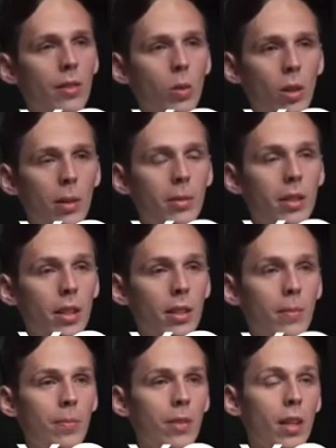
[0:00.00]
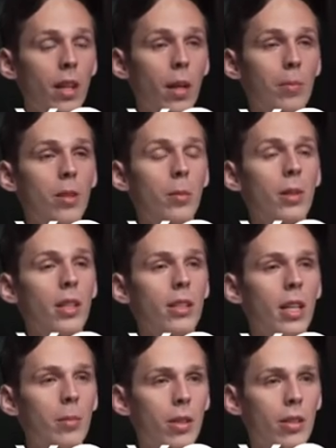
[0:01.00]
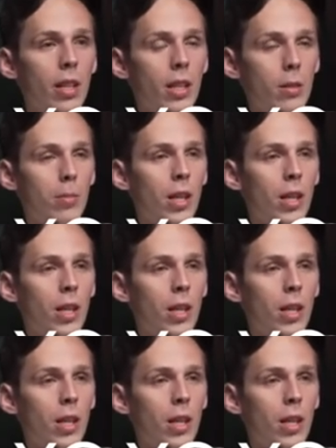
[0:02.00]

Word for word: of the website happened to be a Democratic